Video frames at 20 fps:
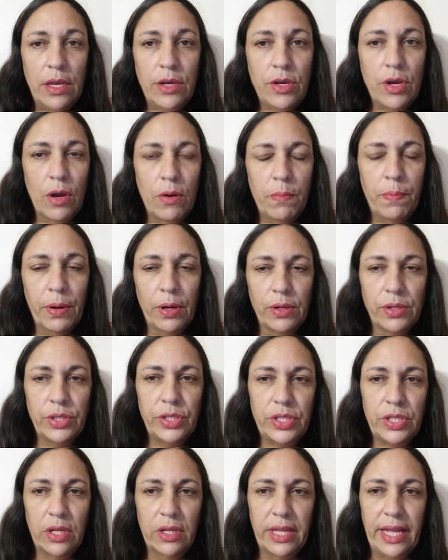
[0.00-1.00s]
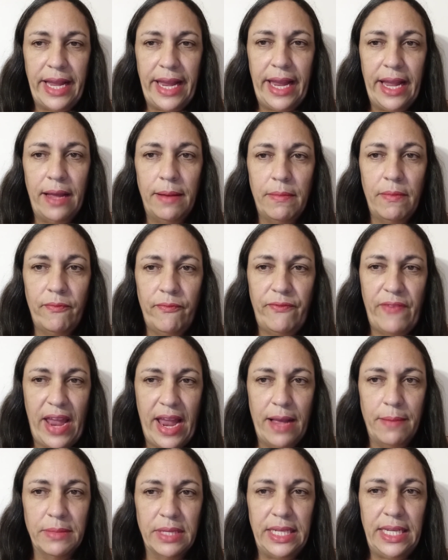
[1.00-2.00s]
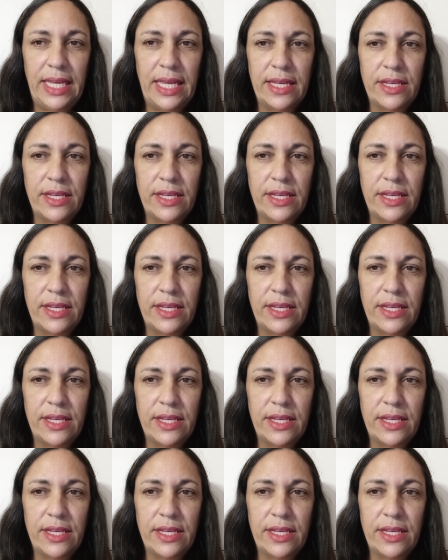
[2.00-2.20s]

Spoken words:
no personal family